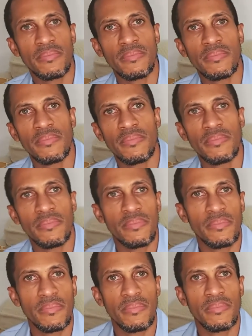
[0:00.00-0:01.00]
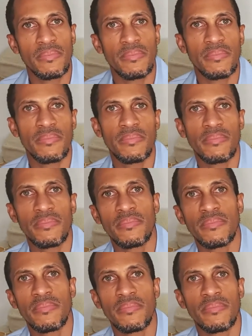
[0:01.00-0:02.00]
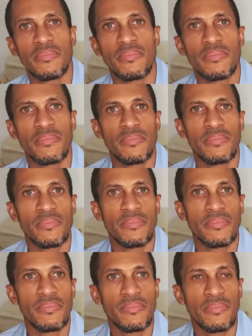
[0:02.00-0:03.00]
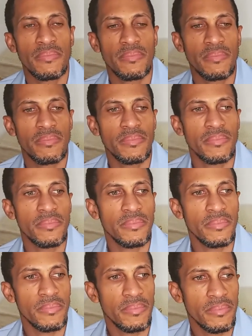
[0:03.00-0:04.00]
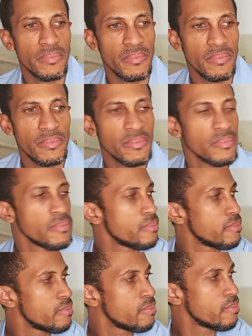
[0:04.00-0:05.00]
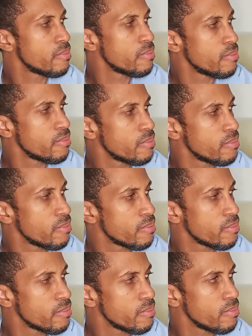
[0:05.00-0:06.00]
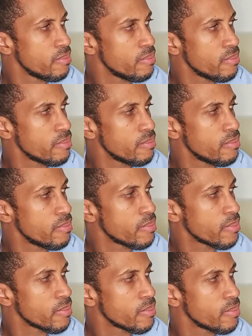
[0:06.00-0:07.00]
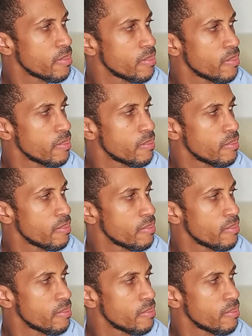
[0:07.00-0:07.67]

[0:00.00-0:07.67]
(not speaking)